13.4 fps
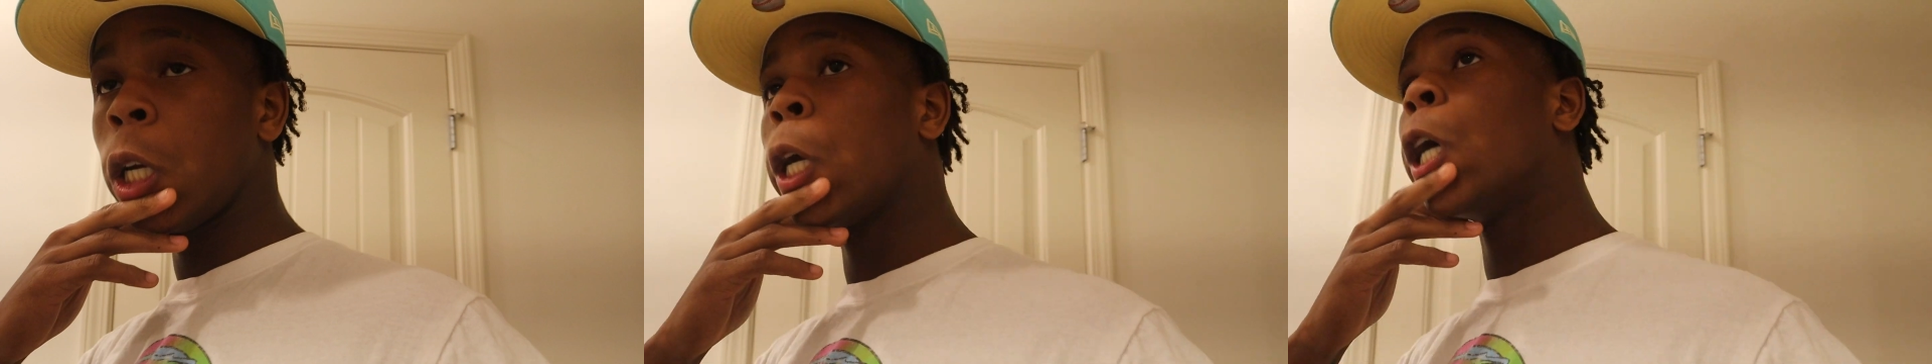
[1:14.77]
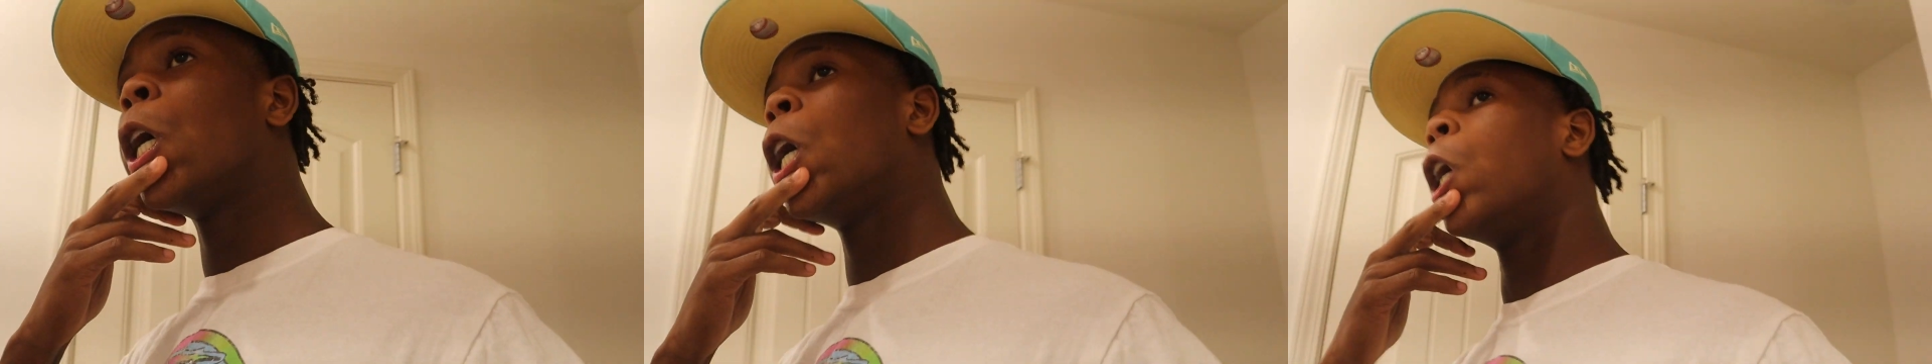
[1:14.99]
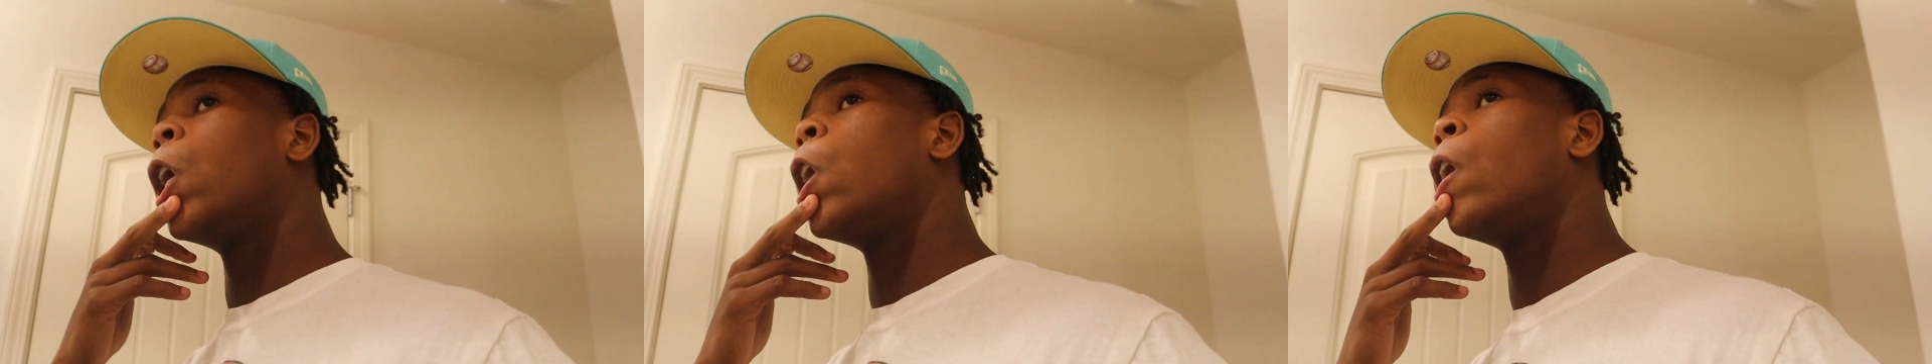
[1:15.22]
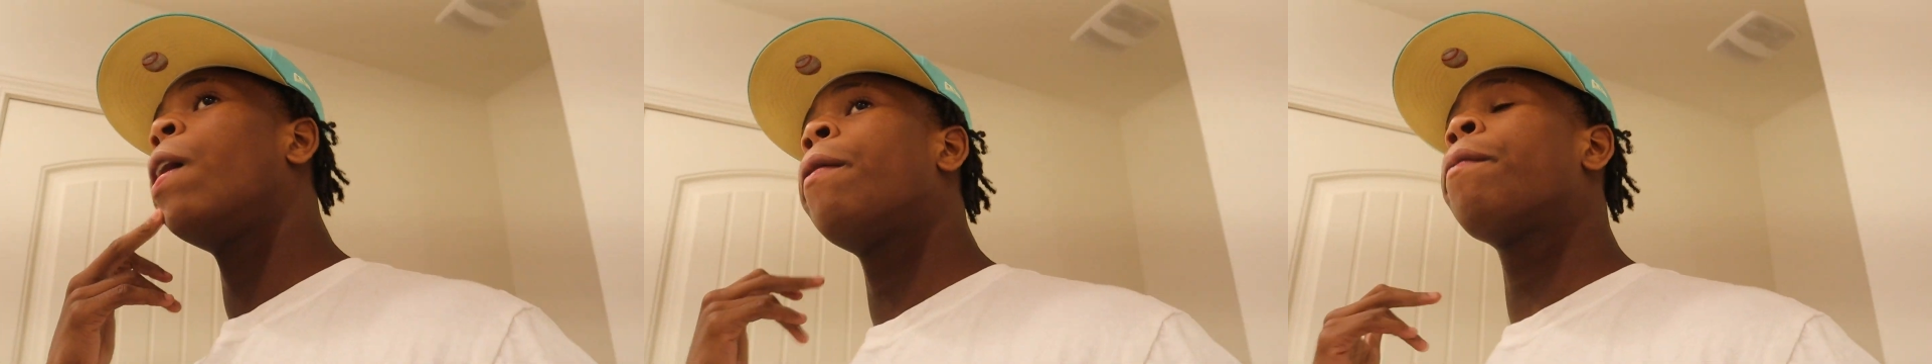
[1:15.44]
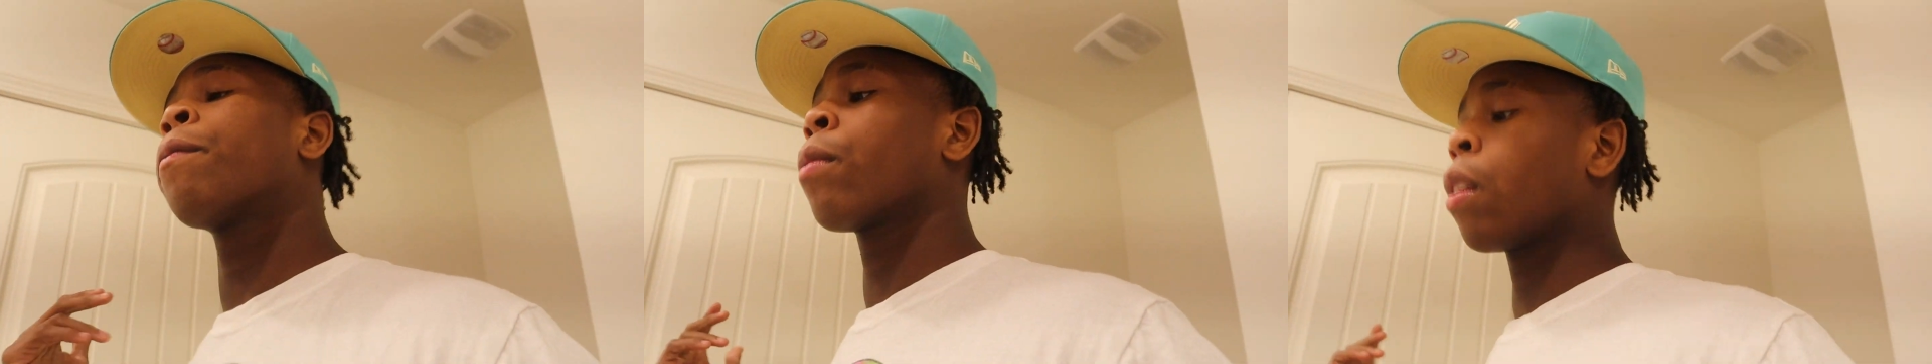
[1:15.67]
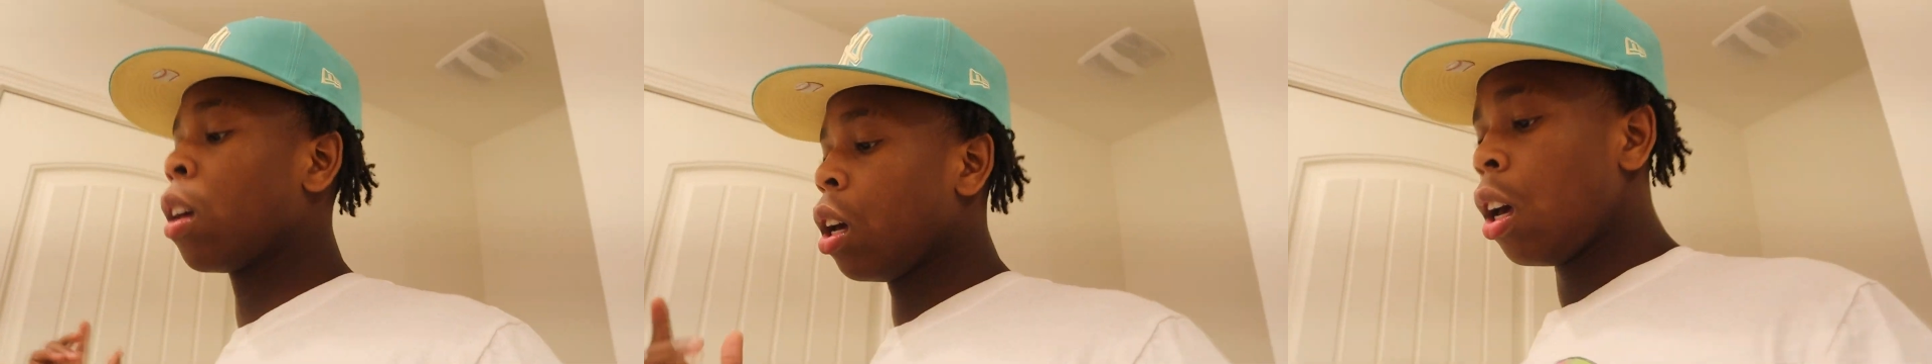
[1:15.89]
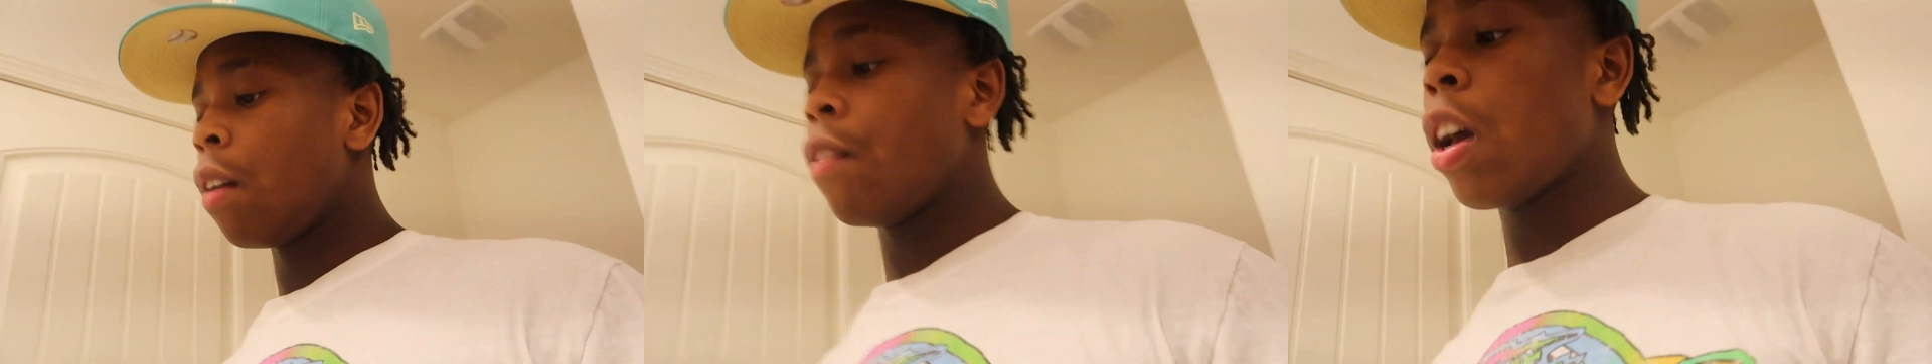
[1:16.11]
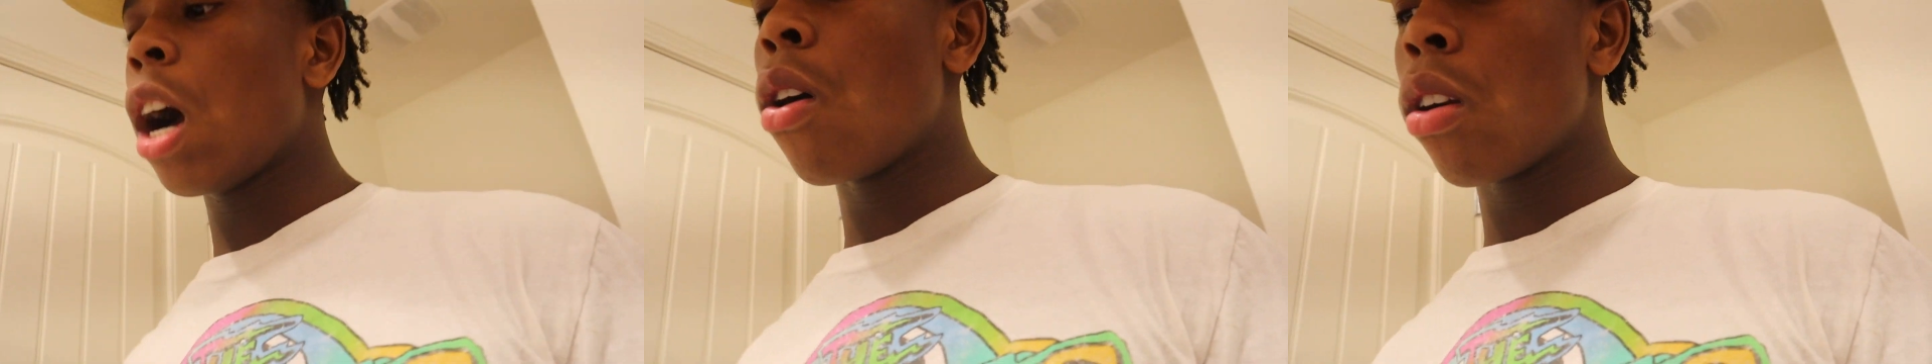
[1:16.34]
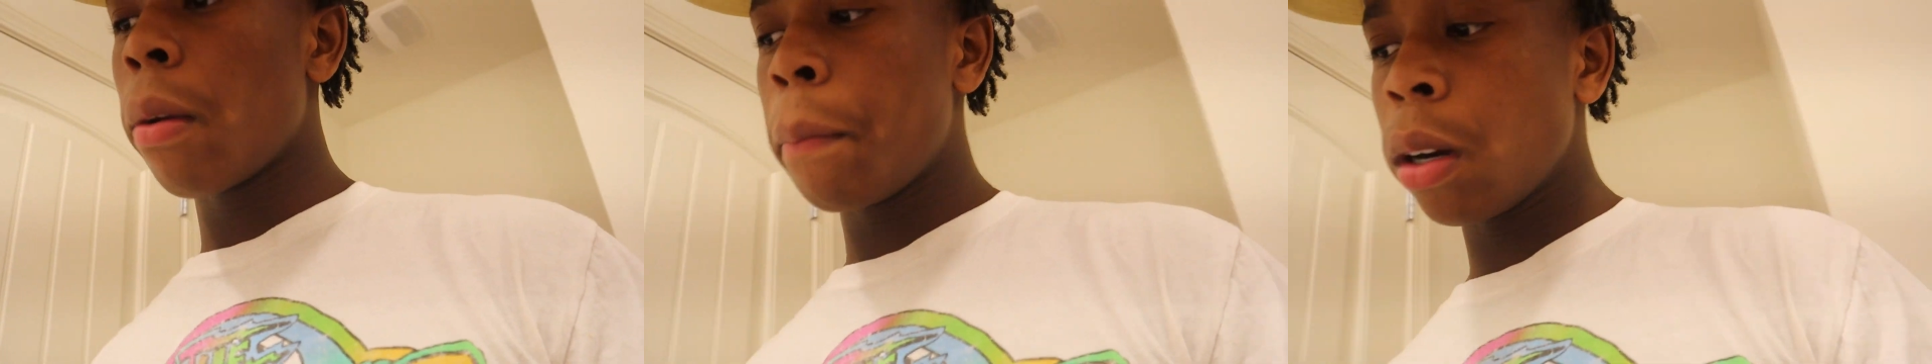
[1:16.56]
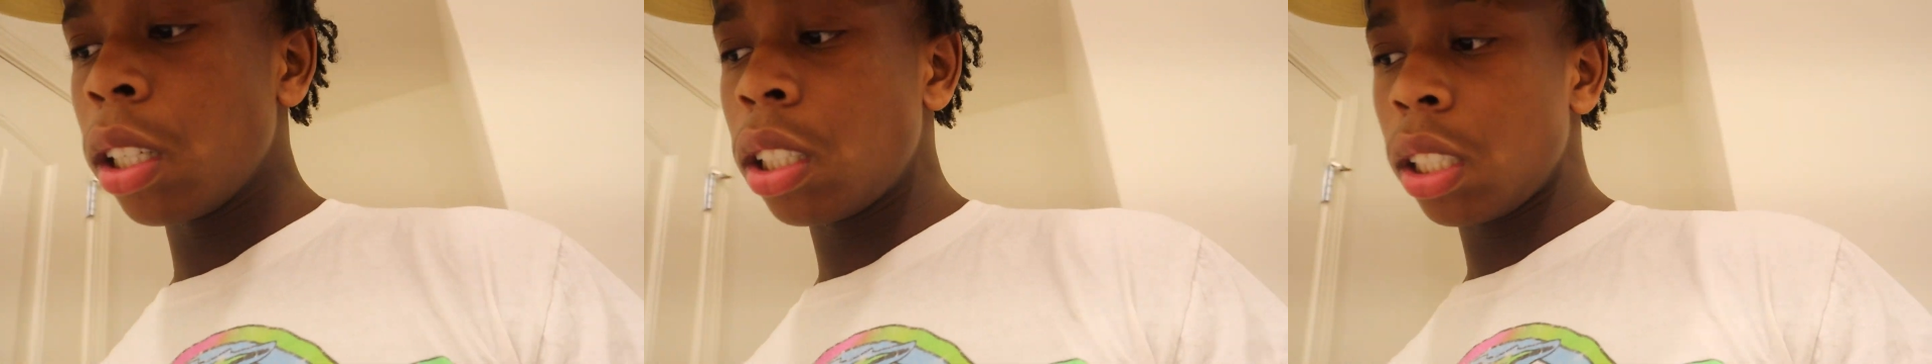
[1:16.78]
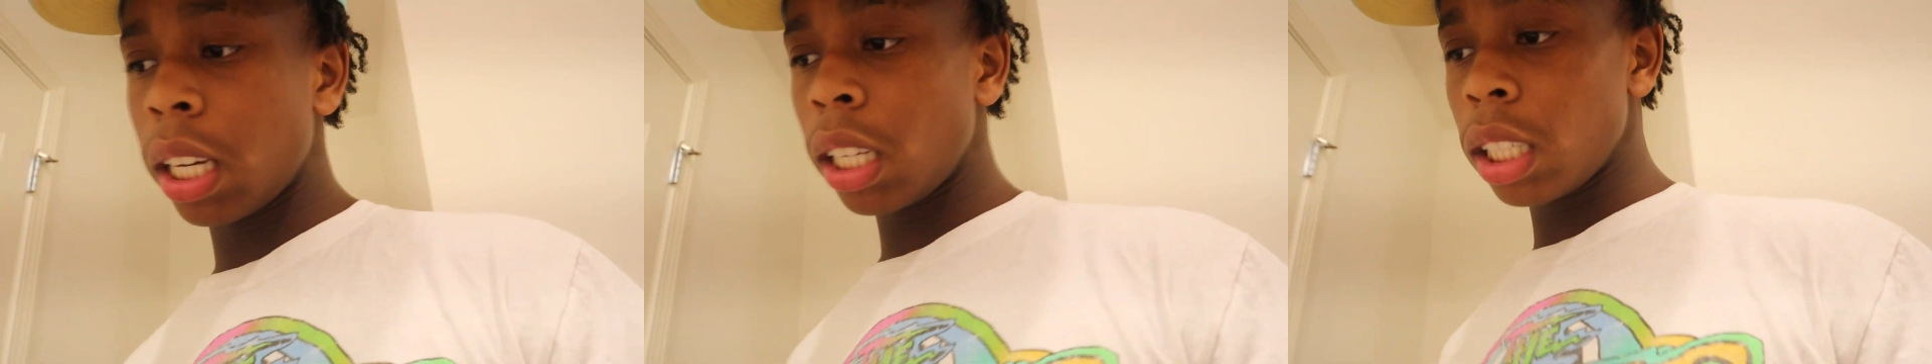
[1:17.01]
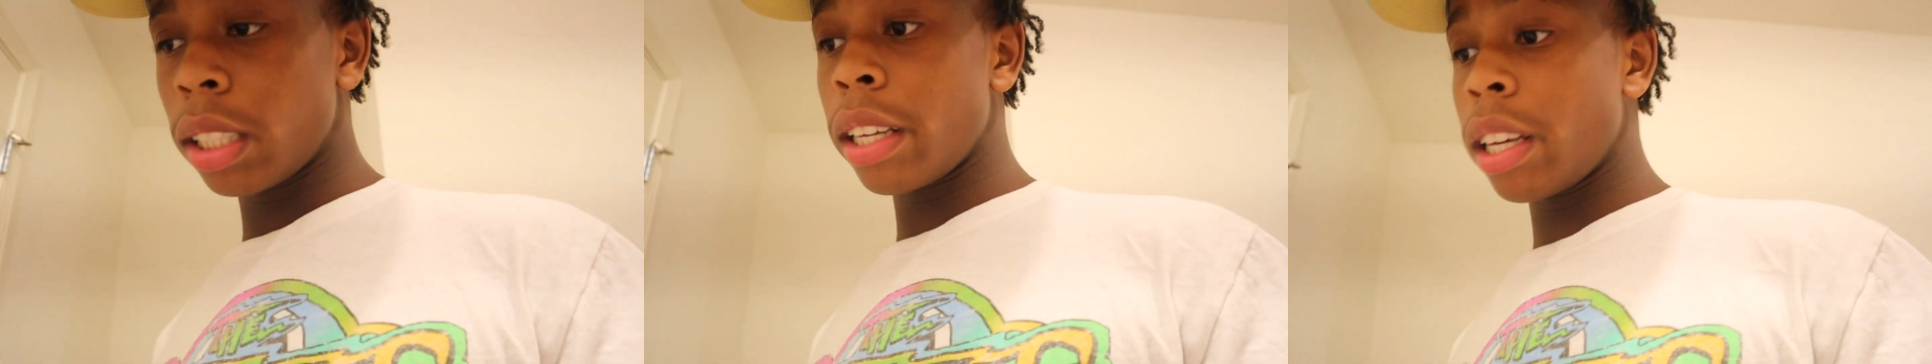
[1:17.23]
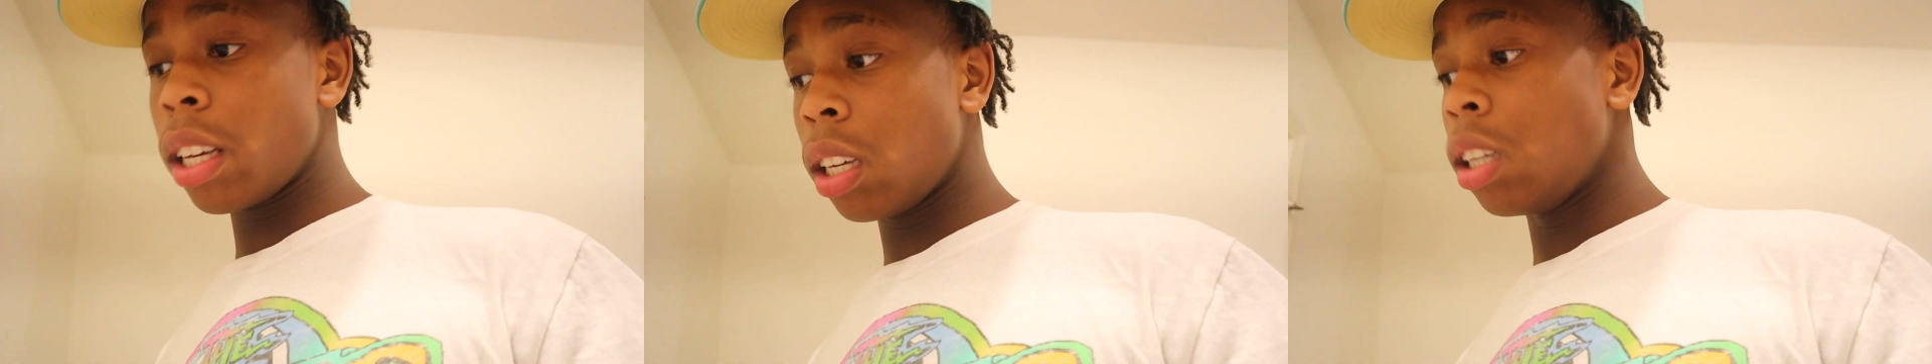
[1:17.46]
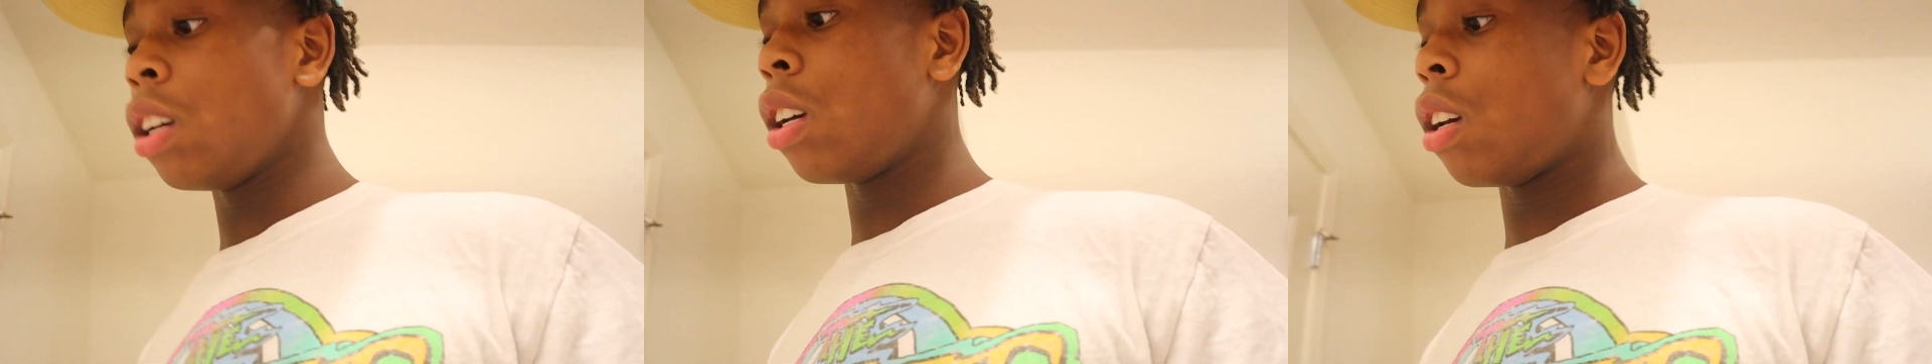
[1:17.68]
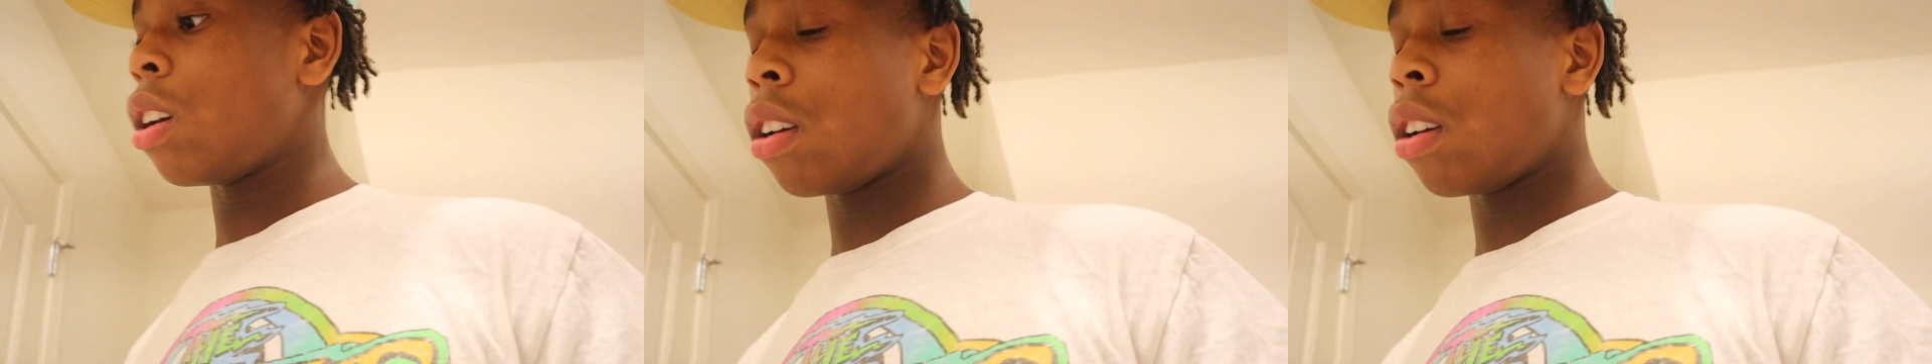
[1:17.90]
And if y'all want to purchase anything